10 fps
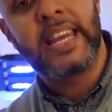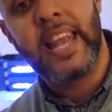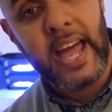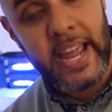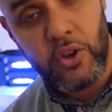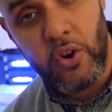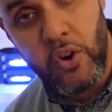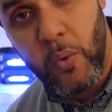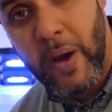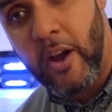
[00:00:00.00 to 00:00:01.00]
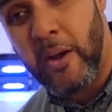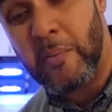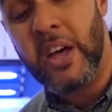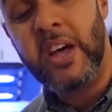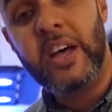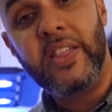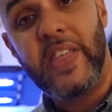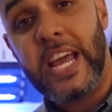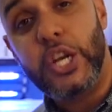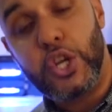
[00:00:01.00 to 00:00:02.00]
inlet in your aquarium,
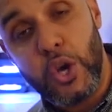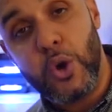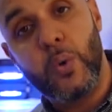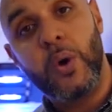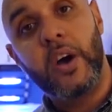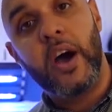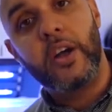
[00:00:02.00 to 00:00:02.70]
they do